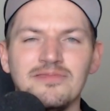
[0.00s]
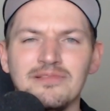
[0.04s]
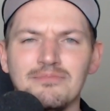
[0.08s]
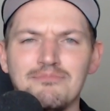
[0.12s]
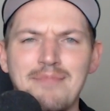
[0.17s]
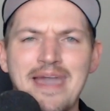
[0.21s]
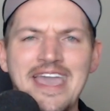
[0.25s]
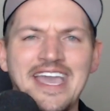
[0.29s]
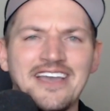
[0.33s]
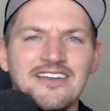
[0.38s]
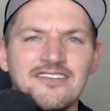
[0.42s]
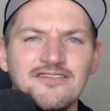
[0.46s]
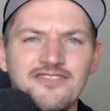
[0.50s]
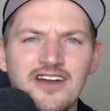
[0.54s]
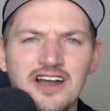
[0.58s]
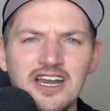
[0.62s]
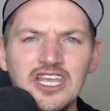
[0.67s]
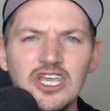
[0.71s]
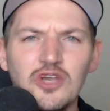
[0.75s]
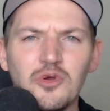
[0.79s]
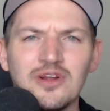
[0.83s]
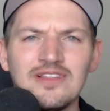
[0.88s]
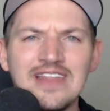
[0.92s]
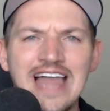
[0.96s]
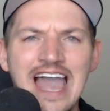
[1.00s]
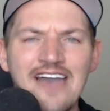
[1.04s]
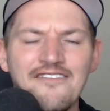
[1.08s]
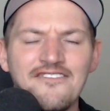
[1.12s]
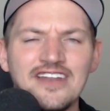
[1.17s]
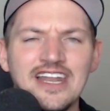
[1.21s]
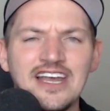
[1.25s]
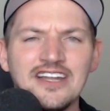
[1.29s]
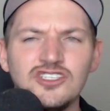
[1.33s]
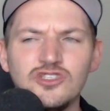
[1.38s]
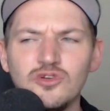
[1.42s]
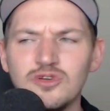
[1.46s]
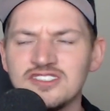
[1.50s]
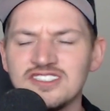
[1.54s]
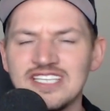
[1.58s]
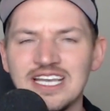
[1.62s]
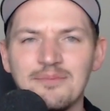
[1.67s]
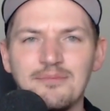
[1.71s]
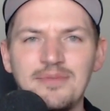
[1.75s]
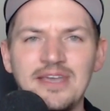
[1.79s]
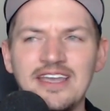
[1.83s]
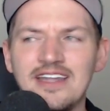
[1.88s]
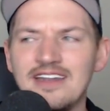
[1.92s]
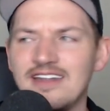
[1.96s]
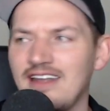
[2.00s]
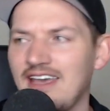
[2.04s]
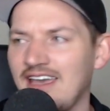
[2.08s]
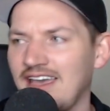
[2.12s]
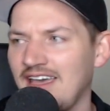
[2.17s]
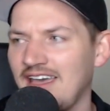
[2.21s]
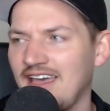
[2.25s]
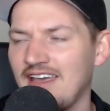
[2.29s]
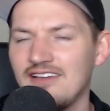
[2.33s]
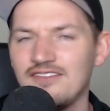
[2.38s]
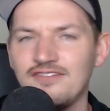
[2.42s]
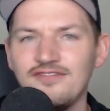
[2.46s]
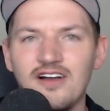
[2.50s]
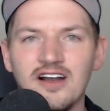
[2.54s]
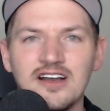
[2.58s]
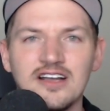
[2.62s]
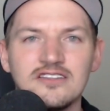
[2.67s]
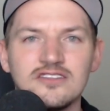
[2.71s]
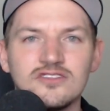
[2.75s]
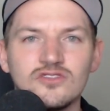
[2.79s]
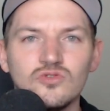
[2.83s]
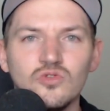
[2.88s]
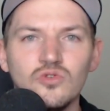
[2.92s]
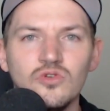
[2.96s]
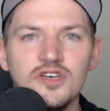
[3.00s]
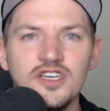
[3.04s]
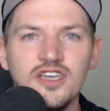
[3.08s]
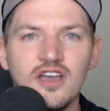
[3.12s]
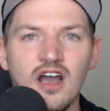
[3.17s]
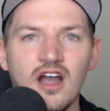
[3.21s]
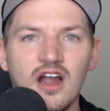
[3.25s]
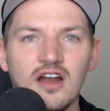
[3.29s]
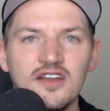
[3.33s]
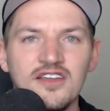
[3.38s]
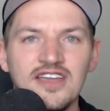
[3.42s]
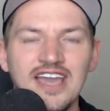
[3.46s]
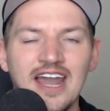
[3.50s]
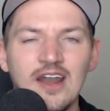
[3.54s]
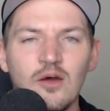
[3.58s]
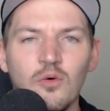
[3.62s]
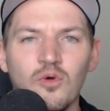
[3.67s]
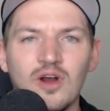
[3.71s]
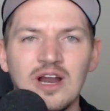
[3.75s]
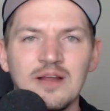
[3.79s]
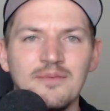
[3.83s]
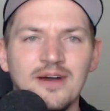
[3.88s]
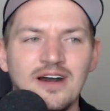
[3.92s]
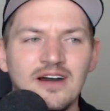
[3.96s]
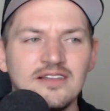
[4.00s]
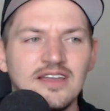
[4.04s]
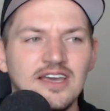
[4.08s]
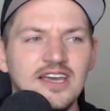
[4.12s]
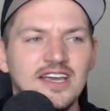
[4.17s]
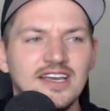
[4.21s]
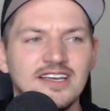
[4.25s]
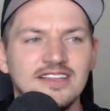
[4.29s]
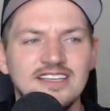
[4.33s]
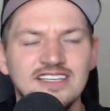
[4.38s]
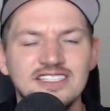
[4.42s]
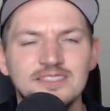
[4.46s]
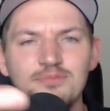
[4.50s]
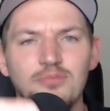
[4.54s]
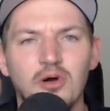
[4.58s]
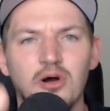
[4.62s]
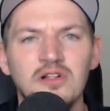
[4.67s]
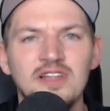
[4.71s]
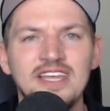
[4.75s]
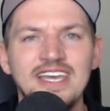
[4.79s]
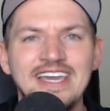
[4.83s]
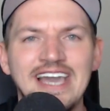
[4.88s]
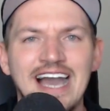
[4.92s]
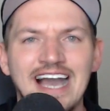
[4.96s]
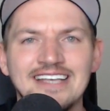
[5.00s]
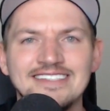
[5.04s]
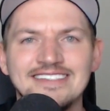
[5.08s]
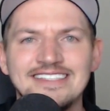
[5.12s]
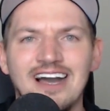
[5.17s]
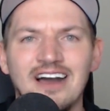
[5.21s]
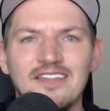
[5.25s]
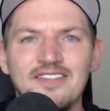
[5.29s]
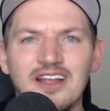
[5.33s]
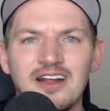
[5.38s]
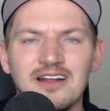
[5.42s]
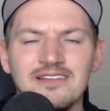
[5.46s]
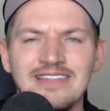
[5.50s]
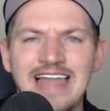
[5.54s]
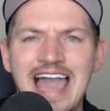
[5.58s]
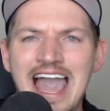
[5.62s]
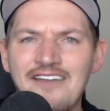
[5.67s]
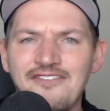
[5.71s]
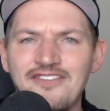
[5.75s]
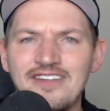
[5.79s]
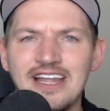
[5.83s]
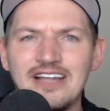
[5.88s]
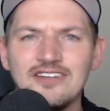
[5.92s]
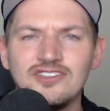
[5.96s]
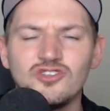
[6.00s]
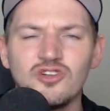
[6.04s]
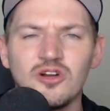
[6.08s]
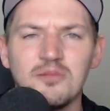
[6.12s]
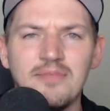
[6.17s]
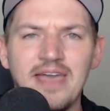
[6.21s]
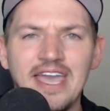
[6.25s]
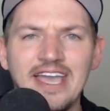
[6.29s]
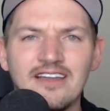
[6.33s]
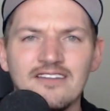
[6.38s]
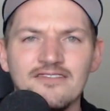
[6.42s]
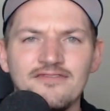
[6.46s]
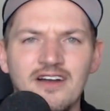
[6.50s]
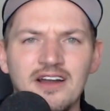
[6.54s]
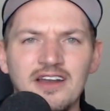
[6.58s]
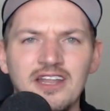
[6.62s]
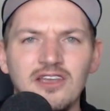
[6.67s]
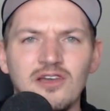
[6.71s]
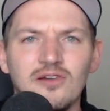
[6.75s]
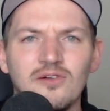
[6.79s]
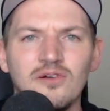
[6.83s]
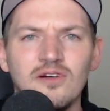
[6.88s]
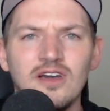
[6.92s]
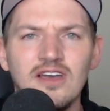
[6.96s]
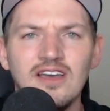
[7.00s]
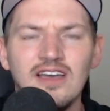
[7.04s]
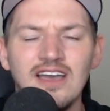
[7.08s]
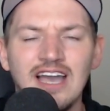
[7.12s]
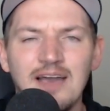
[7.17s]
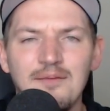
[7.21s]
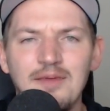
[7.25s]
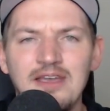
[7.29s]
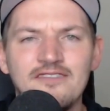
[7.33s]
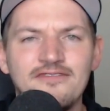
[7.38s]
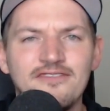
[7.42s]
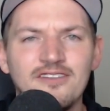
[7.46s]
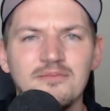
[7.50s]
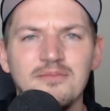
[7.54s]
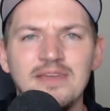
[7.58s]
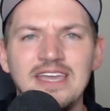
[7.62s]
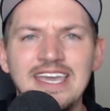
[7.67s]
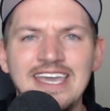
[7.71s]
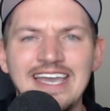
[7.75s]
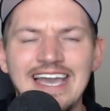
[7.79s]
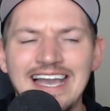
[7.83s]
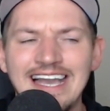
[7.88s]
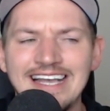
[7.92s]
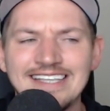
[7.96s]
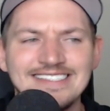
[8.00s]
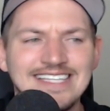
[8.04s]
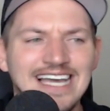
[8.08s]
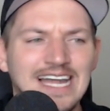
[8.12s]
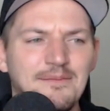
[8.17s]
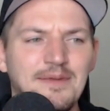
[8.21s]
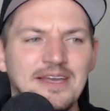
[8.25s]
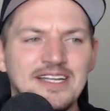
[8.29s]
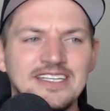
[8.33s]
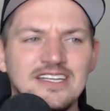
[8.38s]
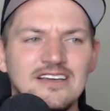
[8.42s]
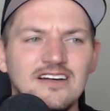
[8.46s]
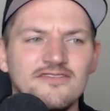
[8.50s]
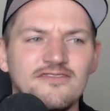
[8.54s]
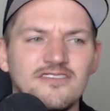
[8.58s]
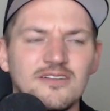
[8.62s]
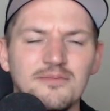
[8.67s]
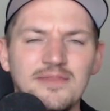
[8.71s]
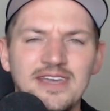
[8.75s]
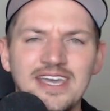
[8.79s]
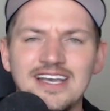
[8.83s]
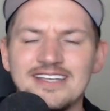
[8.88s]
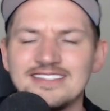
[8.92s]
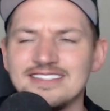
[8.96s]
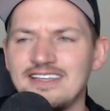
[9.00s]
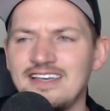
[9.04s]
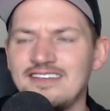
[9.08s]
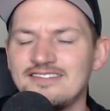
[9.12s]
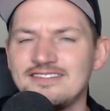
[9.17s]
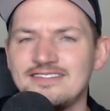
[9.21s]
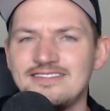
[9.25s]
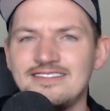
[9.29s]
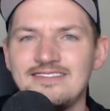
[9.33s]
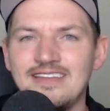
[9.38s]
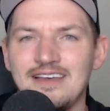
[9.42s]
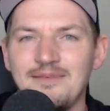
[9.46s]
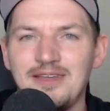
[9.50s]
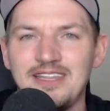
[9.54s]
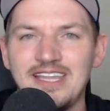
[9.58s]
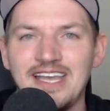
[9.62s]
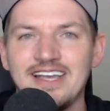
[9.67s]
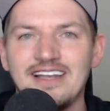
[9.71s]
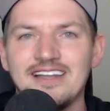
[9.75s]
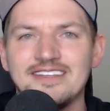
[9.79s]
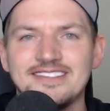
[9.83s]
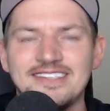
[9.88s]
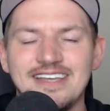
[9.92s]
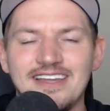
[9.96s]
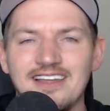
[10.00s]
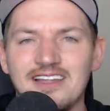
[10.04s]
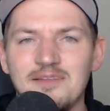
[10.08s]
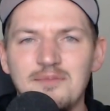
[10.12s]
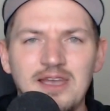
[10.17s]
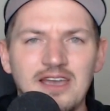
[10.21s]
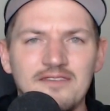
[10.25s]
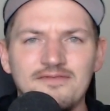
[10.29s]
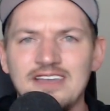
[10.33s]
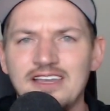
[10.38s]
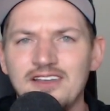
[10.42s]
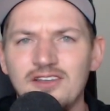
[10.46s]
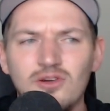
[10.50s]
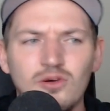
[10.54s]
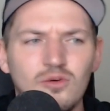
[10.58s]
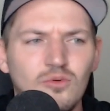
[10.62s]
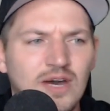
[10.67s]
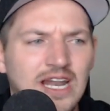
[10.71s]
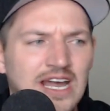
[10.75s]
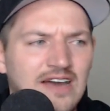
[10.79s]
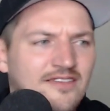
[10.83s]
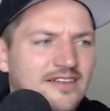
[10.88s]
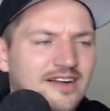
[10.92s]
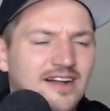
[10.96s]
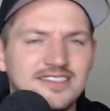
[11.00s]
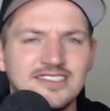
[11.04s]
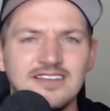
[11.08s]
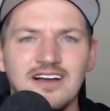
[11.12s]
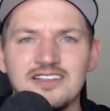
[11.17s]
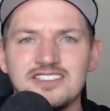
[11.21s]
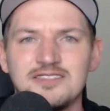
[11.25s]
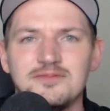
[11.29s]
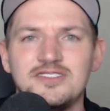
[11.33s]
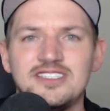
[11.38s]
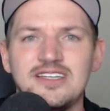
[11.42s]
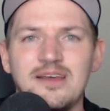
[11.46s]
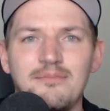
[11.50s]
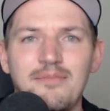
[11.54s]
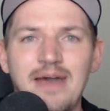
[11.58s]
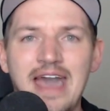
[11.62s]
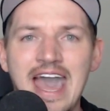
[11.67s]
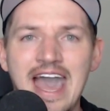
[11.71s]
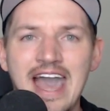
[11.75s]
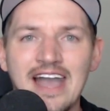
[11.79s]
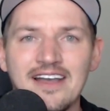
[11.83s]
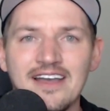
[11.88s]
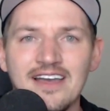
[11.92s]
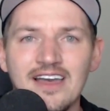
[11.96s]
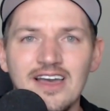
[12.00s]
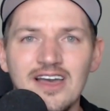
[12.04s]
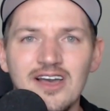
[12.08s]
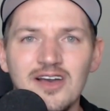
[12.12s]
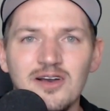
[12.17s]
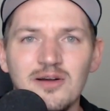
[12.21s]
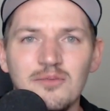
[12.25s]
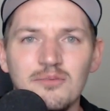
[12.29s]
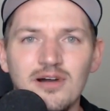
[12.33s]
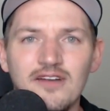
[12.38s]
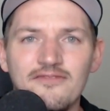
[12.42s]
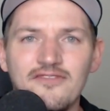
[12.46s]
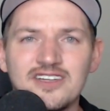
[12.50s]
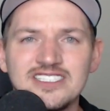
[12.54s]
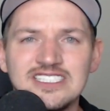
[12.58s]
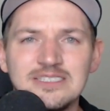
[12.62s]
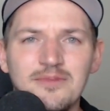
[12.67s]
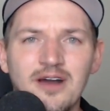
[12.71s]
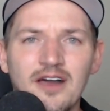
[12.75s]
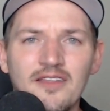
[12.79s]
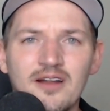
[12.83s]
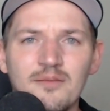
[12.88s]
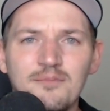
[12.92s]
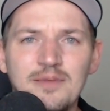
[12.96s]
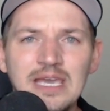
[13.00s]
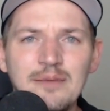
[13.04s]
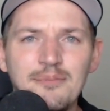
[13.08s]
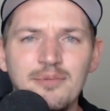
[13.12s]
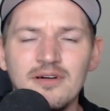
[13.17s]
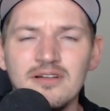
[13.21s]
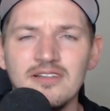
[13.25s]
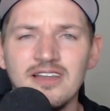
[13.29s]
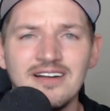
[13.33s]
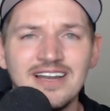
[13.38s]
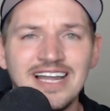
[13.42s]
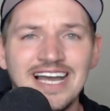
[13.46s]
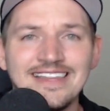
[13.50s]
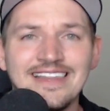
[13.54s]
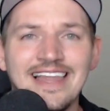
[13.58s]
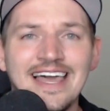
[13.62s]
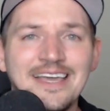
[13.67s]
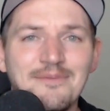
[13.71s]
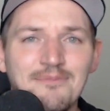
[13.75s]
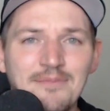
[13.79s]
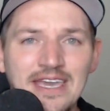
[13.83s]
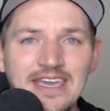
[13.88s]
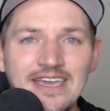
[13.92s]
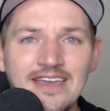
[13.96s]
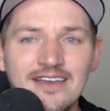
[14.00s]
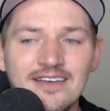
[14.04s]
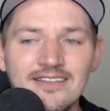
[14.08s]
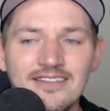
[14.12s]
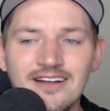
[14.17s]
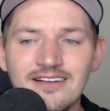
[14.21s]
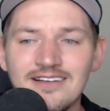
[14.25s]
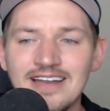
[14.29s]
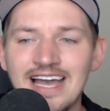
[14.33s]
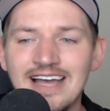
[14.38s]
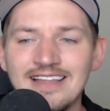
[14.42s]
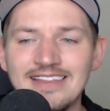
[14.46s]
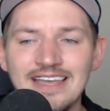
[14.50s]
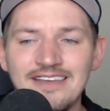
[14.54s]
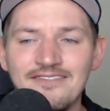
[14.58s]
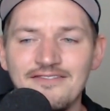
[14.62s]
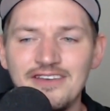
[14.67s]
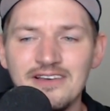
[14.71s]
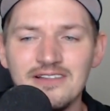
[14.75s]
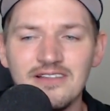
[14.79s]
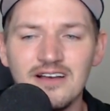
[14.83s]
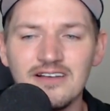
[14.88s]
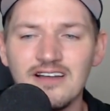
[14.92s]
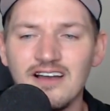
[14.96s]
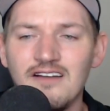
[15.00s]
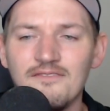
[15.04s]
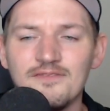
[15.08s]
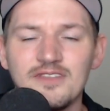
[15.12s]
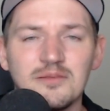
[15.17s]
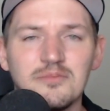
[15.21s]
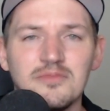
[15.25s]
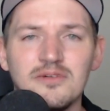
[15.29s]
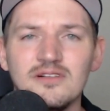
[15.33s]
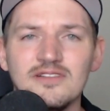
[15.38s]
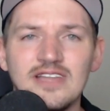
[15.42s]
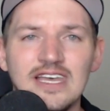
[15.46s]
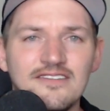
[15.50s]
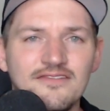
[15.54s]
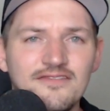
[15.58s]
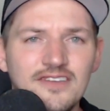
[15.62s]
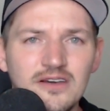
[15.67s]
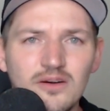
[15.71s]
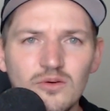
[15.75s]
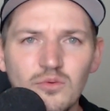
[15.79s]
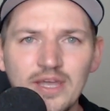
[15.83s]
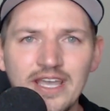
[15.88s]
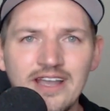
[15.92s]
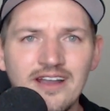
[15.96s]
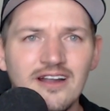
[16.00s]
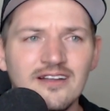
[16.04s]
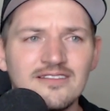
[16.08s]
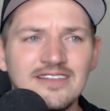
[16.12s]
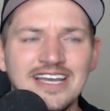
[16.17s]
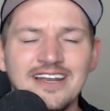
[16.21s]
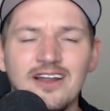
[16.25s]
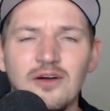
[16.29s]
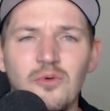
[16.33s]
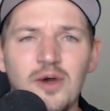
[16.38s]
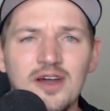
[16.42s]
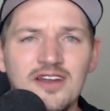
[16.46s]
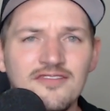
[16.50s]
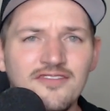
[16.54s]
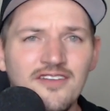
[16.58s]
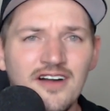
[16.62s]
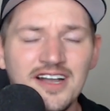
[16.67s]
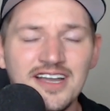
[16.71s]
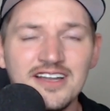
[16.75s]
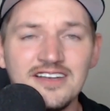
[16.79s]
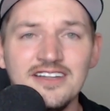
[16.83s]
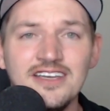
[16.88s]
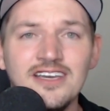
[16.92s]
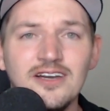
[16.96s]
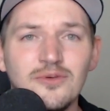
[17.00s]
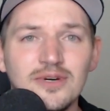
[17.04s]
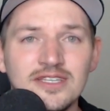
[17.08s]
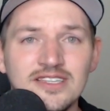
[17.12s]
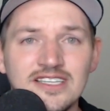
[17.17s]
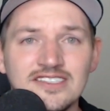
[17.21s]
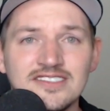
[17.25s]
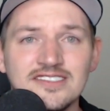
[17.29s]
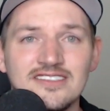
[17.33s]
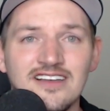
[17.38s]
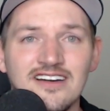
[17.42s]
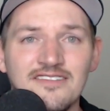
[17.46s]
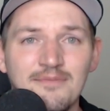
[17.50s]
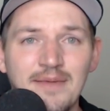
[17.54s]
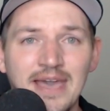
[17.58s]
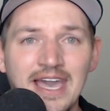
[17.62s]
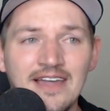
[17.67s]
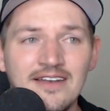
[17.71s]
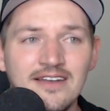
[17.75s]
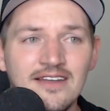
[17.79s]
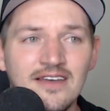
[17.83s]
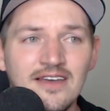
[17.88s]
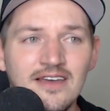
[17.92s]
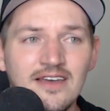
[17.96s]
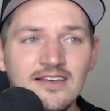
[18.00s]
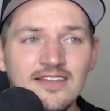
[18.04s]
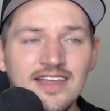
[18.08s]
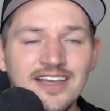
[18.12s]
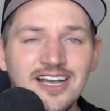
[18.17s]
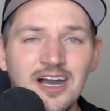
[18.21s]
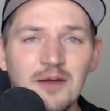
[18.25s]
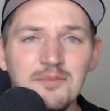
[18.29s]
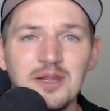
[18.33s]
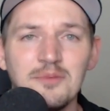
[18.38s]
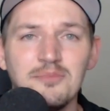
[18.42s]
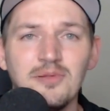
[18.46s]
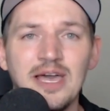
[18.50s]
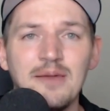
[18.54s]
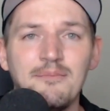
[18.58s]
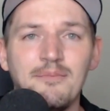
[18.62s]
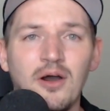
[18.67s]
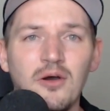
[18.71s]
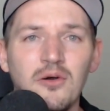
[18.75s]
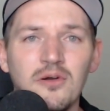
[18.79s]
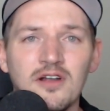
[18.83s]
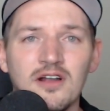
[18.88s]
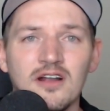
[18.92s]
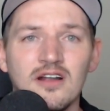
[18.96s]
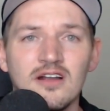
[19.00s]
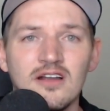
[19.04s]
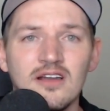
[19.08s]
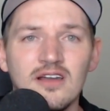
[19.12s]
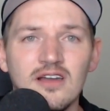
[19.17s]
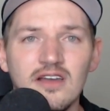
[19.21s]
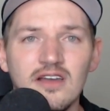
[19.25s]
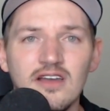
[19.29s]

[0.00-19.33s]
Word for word: making fun of you or laughing at you. It's like being in, in a fucking schoolyard. You gotta worry about these bully guys down there laughing at you or making fun of you. I mean, for me, it's not a big deal for me, because I mean, they're gonna say no to me. If they do, whatever, I'll talk some shit back. But for some other people, they're not like me. They're not, they feel uncomfortable, they feel weird, they don't wanna fucking deal with this stuff, man. They come to play poker.